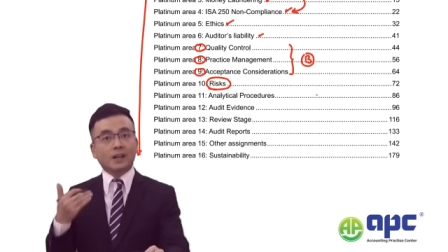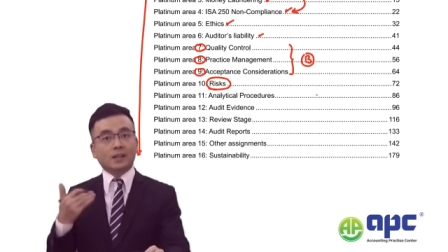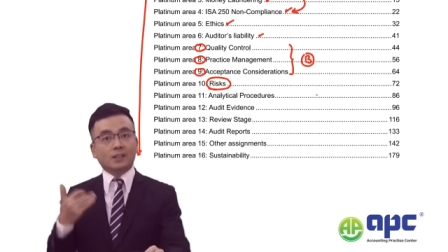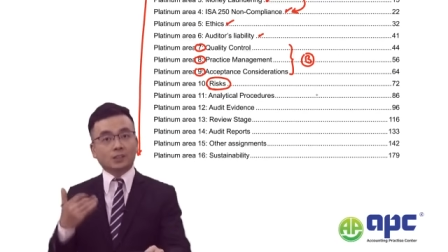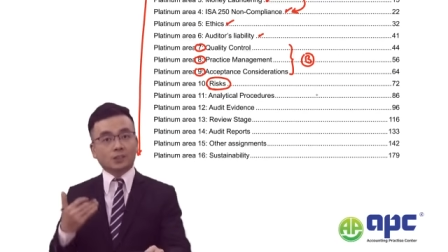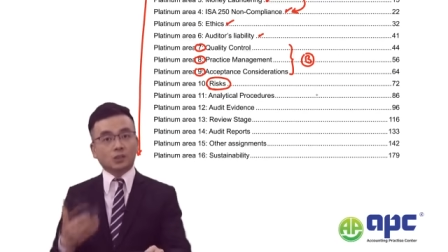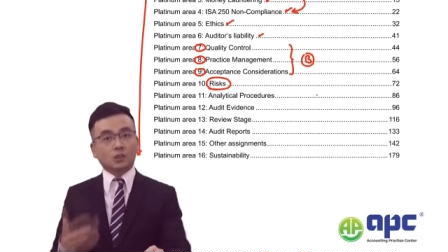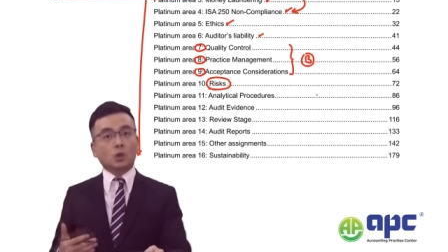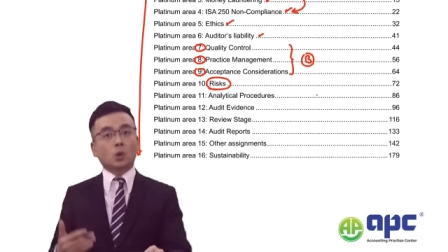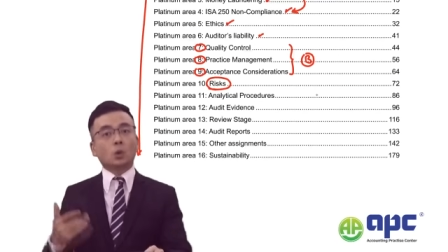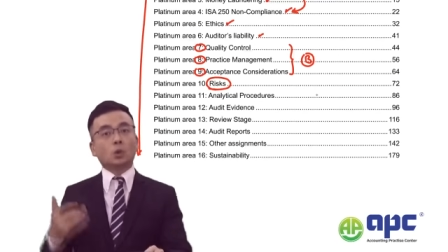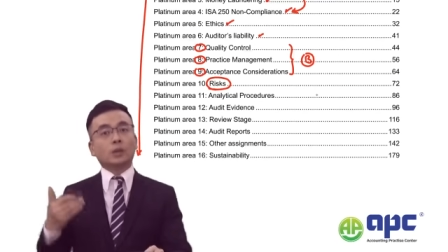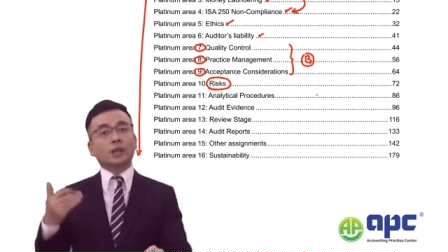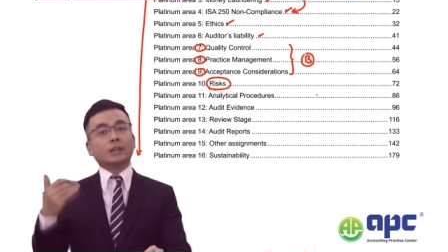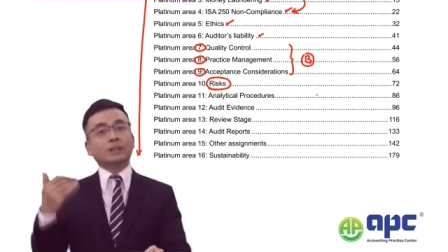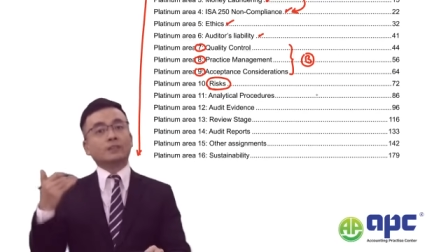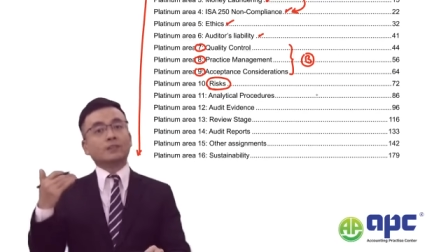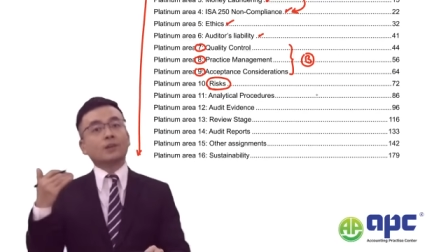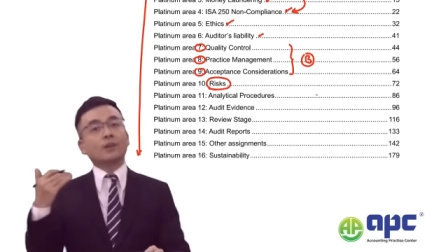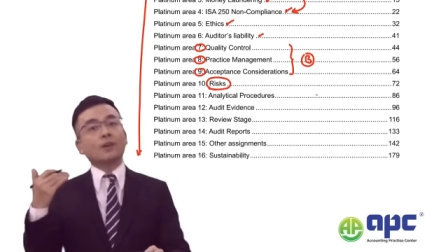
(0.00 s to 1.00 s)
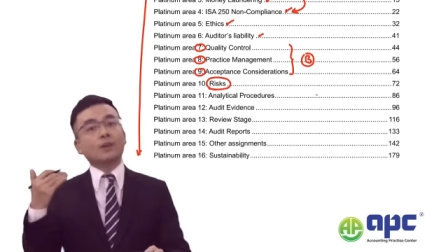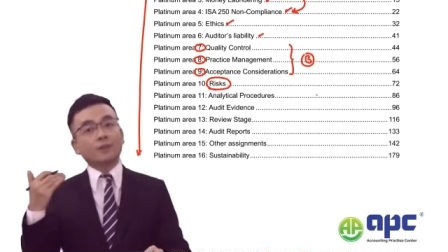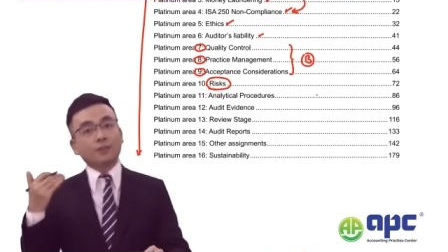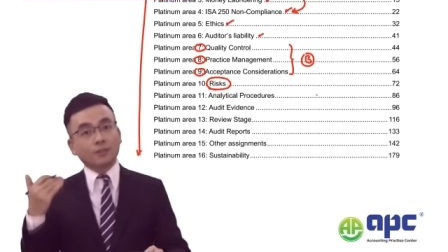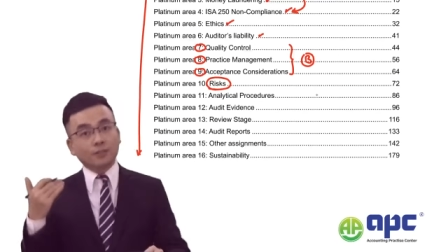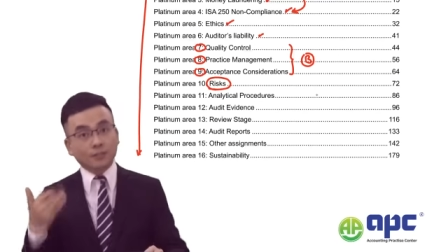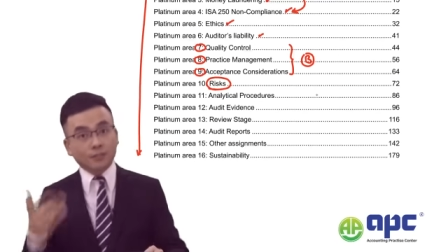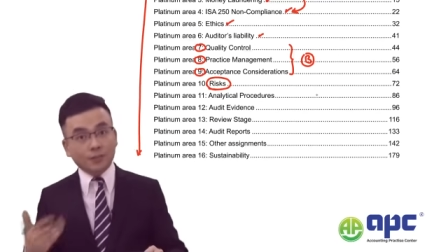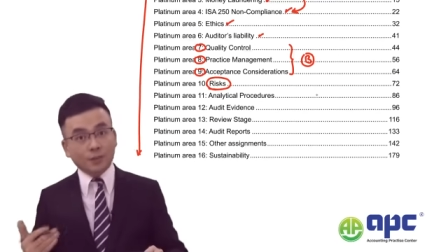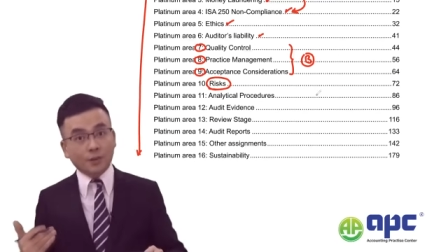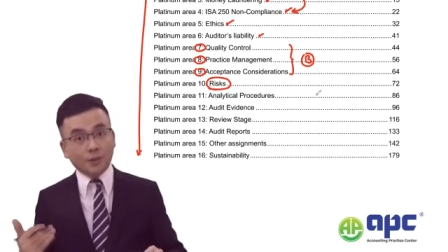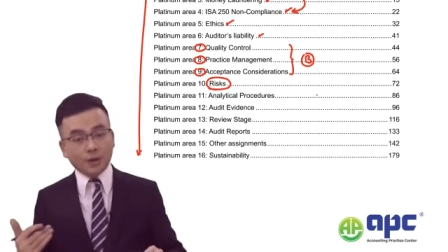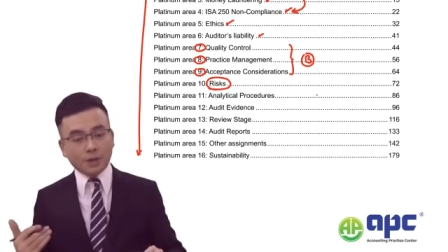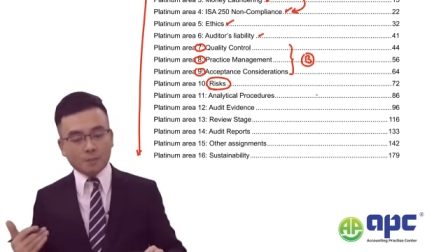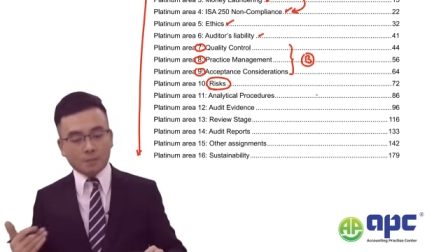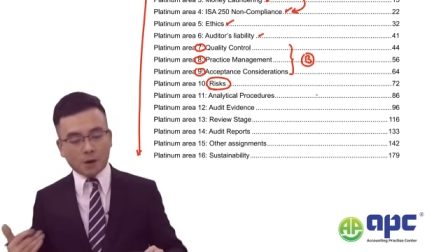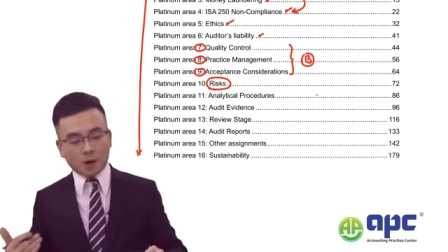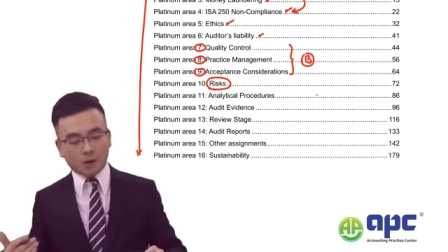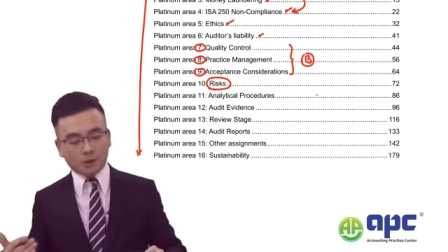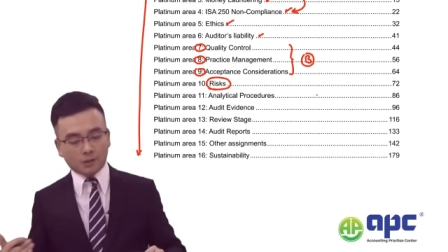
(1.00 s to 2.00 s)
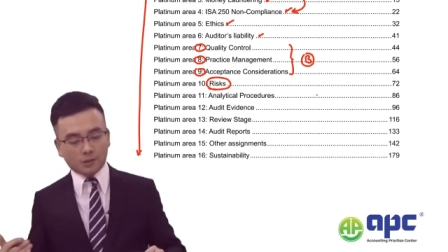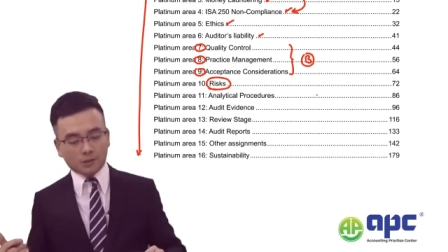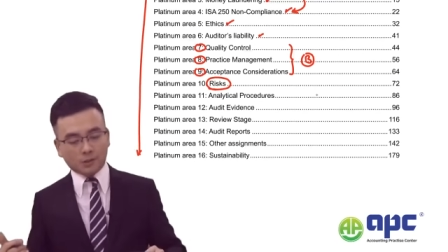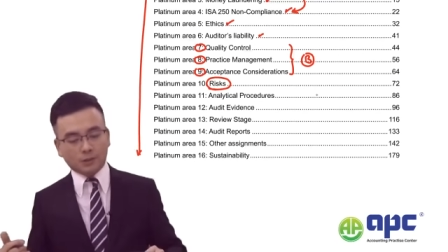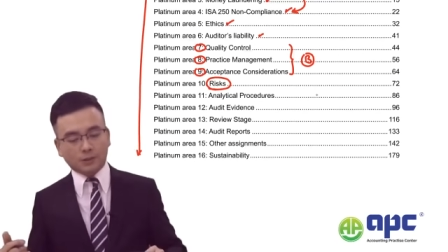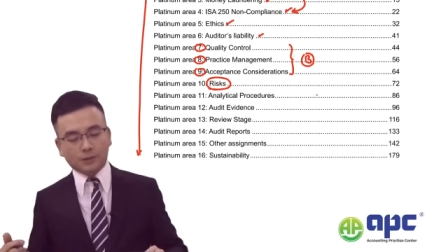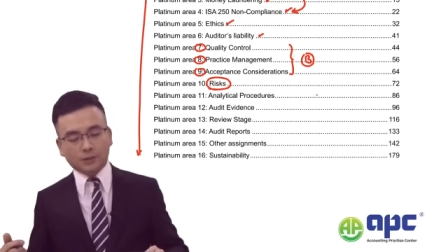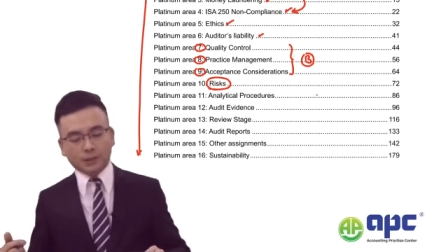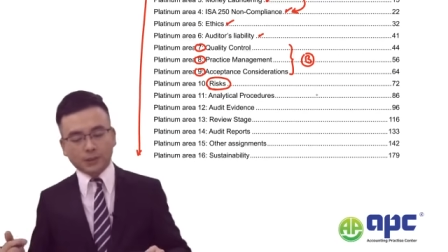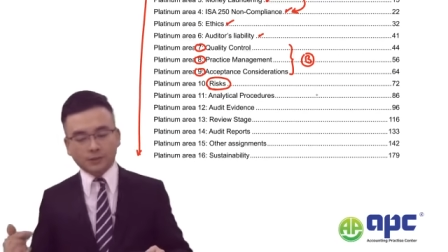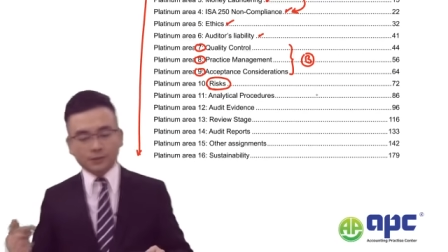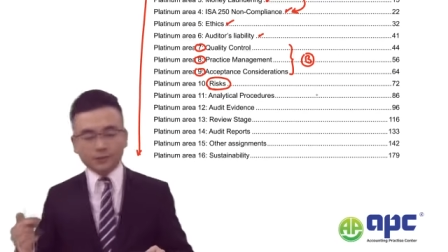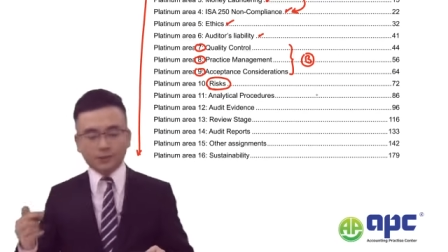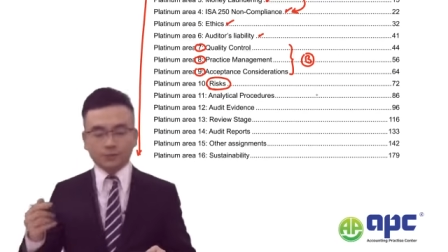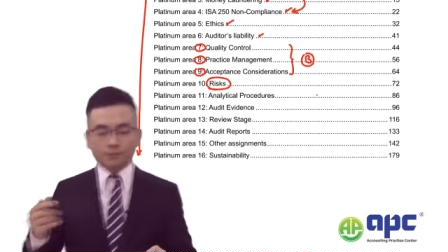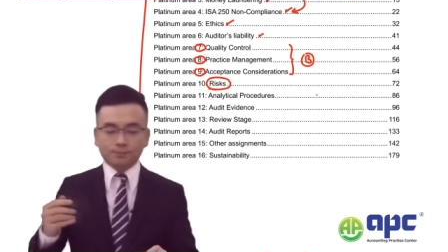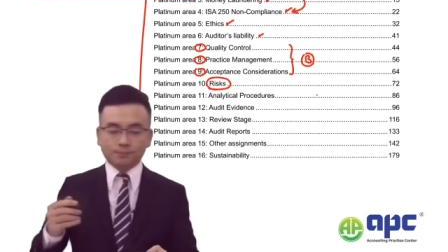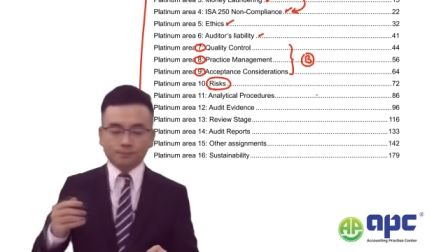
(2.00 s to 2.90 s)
a solid 3 marks on that.